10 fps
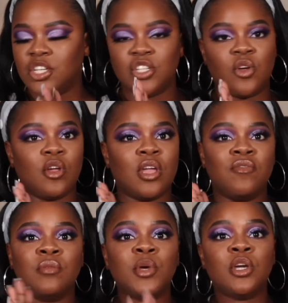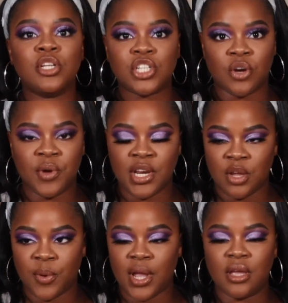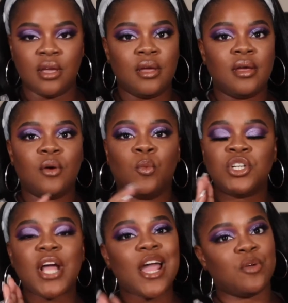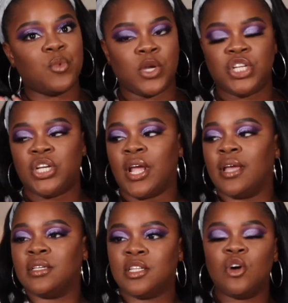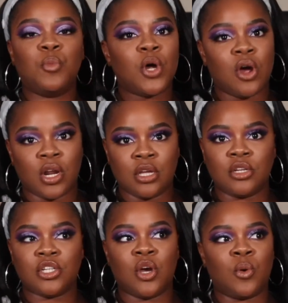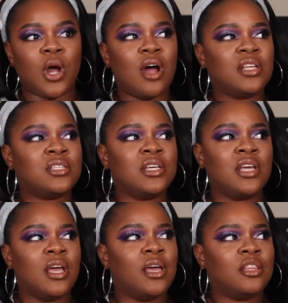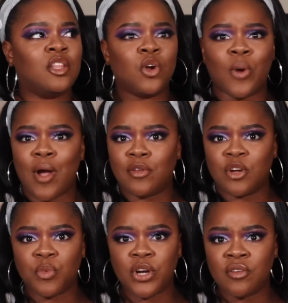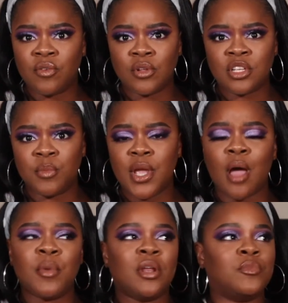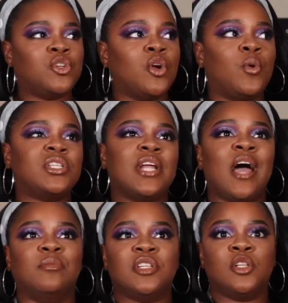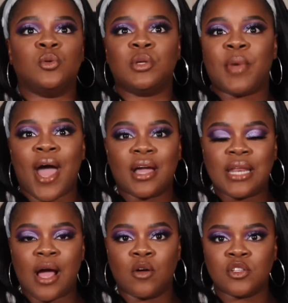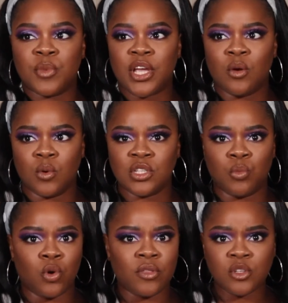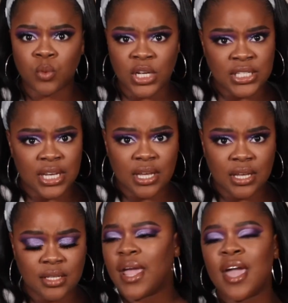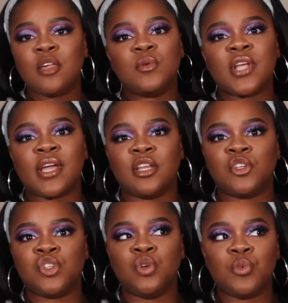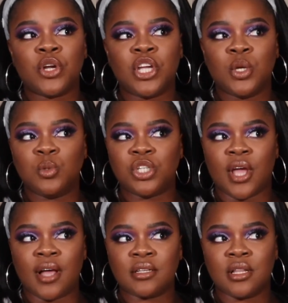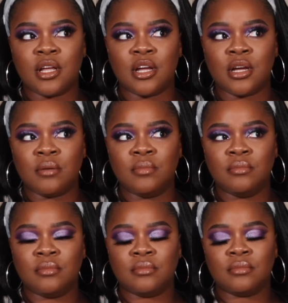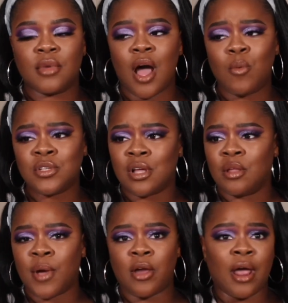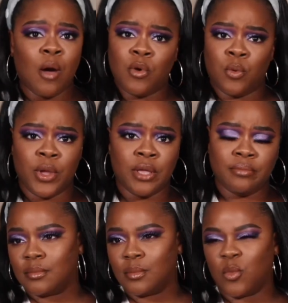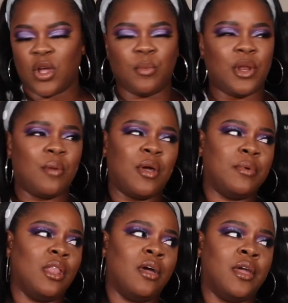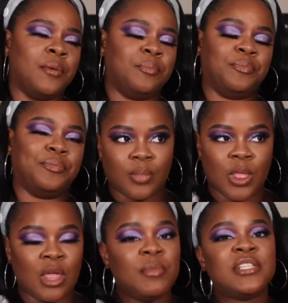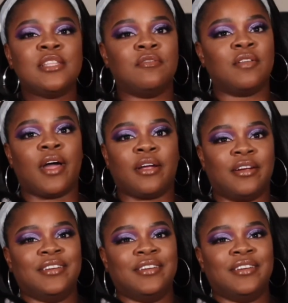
She's going to give them a good show anyway, which I appreciate. Still put on a good show, and honestly, the crowd looked pretty full to me. I mean, I'm sure it wasn't an absolutely packed house, but it was more than 20 tickets, and it was like in a super cute jazz club. I was all about it. I would have went. Wait a minute, I might be lying. Let me see the flyer.